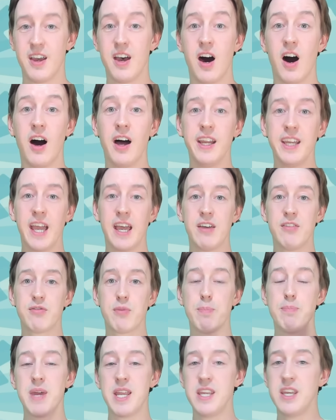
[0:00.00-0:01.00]
I have
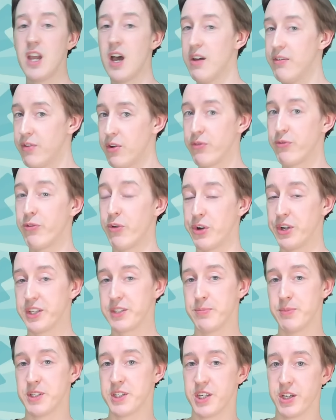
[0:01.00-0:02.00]
many other phonics
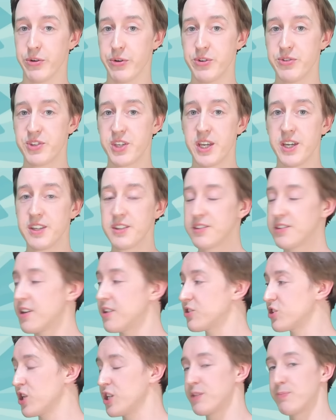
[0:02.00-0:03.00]
materials,
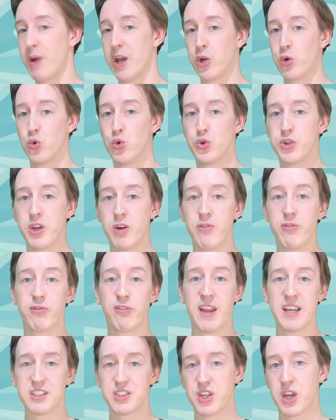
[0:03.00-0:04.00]
such as my audio
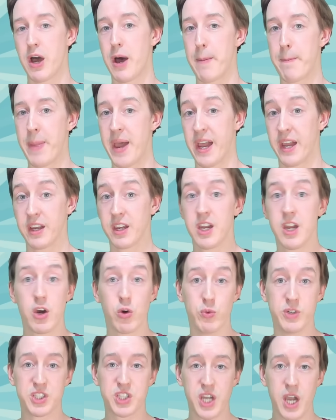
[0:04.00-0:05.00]
flashcard pack,
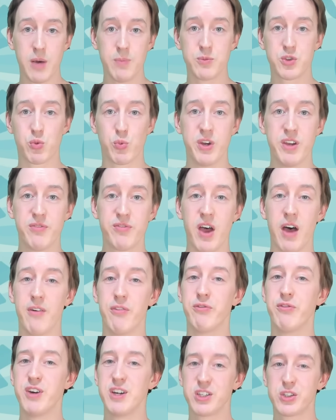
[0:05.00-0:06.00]
which comes with a
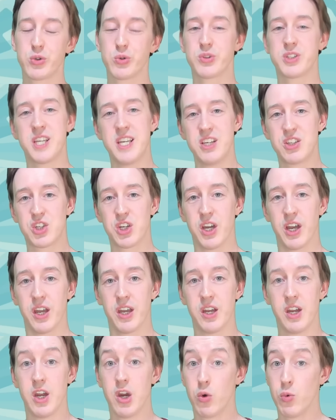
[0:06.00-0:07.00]
virtual teacher,
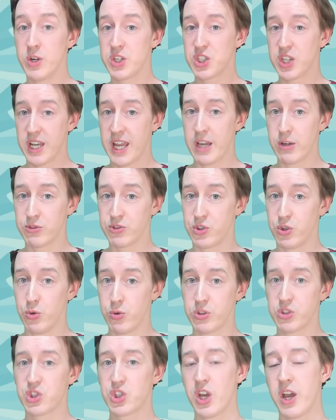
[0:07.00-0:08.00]
which allows
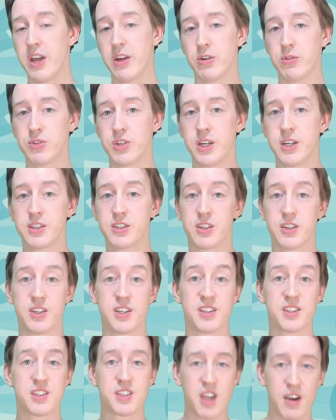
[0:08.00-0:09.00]
your child to
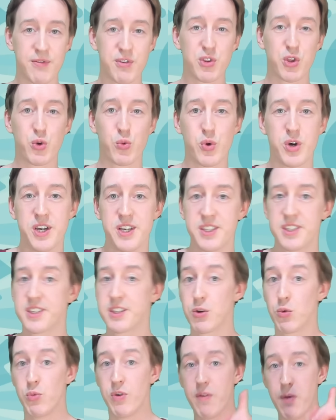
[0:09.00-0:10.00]
discover the words
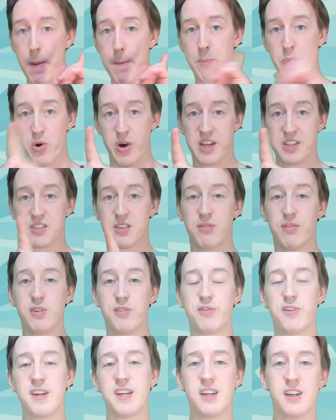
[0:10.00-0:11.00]
with a press of a
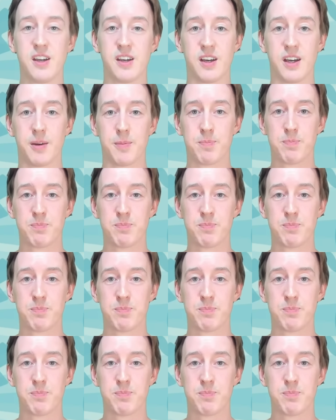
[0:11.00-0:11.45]
finger.